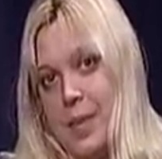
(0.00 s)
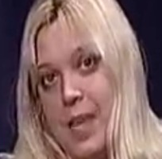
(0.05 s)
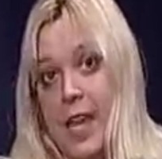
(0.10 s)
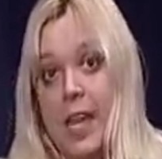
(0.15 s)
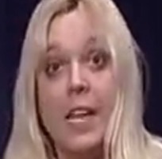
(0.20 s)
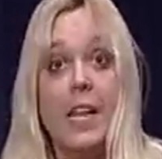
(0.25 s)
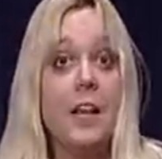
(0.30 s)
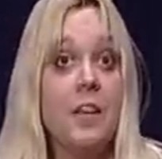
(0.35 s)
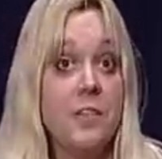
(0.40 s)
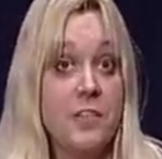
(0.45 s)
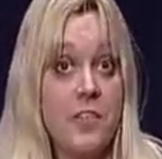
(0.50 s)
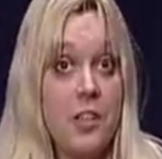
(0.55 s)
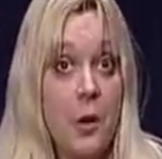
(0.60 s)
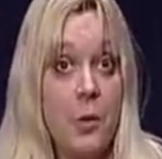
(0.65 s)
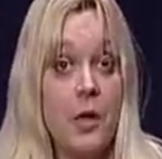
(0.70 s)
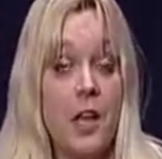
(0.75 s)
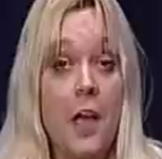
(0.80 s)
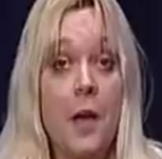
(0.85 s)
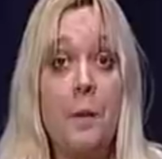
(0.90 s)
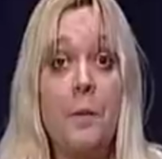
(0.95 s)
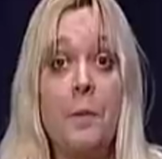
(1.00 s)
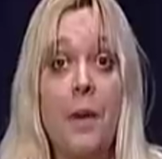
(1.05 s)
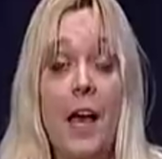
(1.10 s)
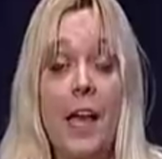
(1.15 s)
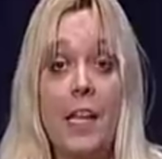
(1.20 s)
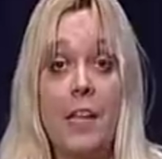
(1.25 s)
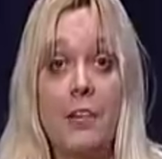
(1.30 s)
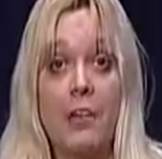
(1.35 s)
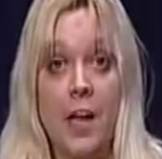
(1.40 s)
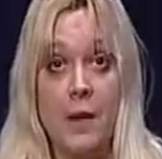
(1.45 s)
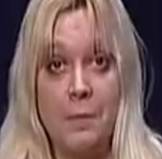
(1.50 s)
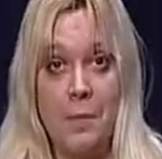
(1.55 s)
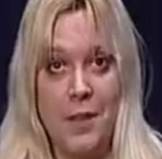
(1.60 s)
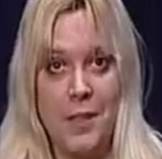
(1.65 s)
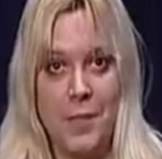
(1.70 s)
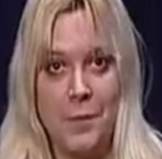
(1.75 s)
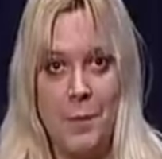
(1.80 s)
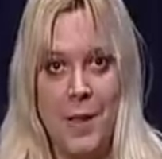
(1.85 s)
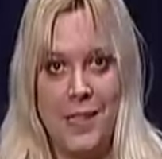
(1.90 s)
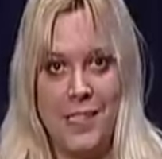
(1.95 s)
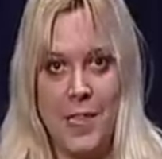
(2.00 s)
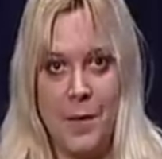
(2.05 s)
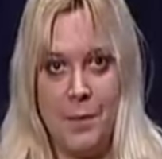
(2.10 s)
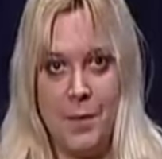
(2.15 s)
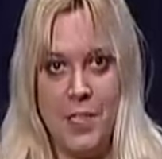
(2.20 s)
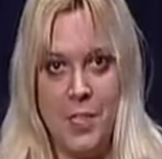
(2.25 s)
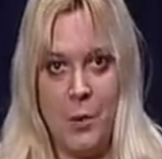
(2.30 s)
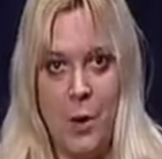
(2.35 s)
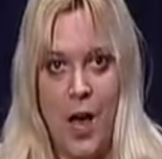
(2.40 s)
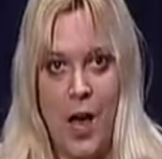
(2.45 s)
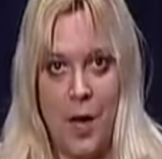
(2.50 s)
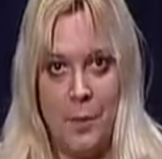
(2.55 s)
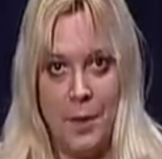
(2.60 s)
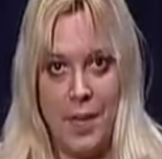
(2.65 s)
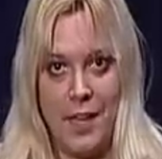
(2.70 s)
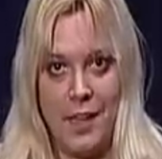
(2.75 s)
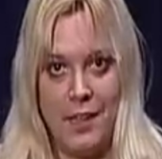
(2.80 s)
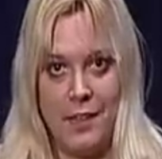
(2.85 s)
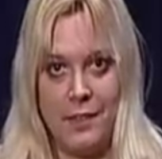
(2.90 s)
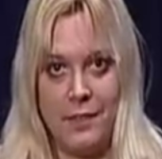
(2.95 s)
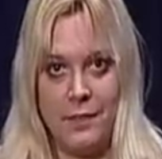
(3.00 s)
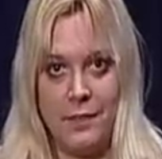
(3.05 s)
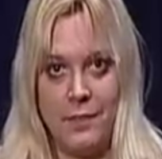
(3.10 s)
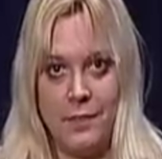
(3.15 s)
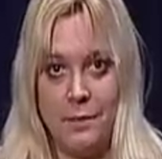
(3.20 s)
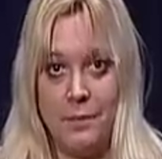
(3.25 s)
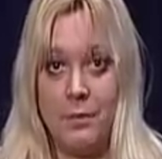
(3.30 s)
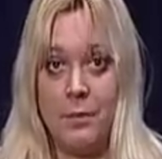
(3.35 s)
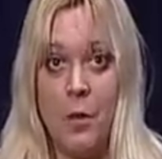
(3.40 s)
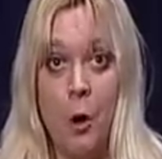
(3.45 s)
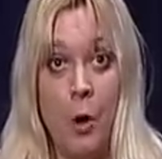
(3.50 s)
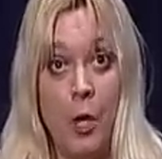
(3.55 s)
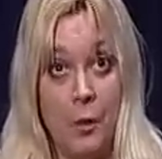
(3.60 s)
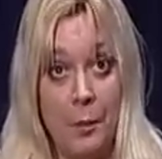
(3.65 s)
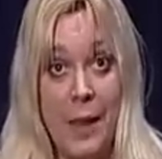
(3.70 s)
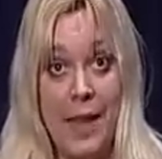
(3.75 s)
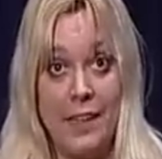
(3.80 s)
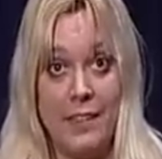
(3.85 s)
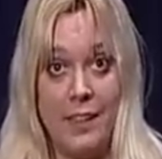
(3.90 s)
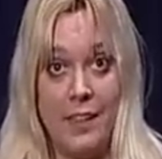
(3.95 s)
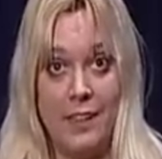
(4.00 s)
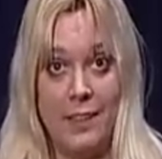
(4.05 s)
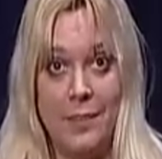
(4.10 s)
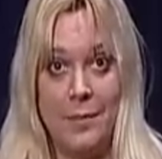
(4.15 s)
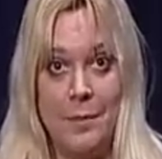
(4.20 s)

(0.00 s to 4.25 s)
In Arizona, my grandmother picked up a new hobby oil painting.